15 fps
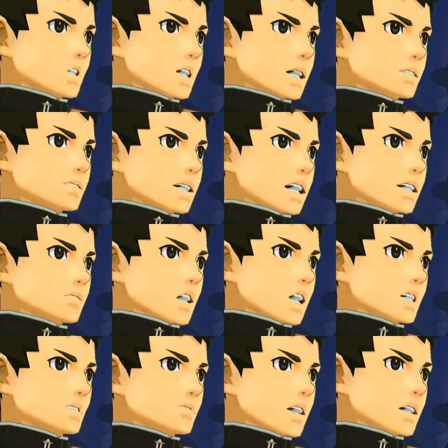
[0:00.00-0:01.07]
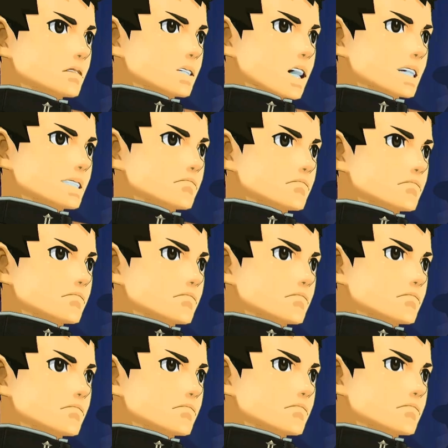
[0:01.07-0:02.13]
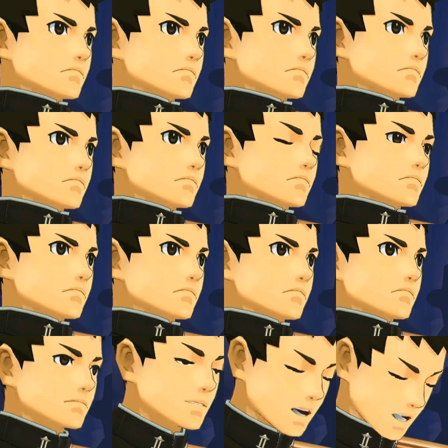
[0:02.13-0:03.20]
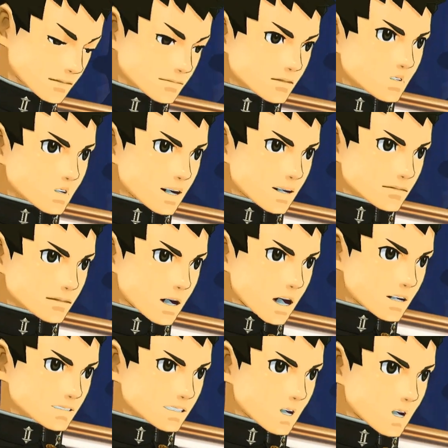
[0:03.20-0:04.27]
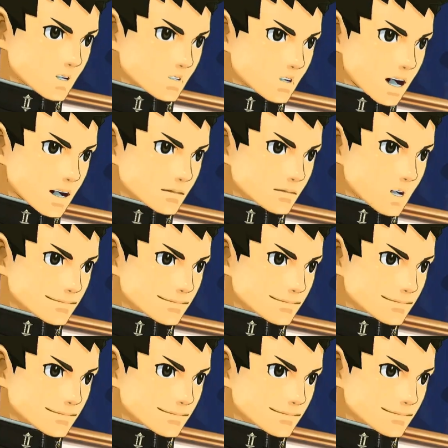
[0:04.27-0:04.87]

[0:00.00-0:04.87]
I can certainly appreciate that just knowing the rabbit with the red hair wouldn't help you. But what if I told you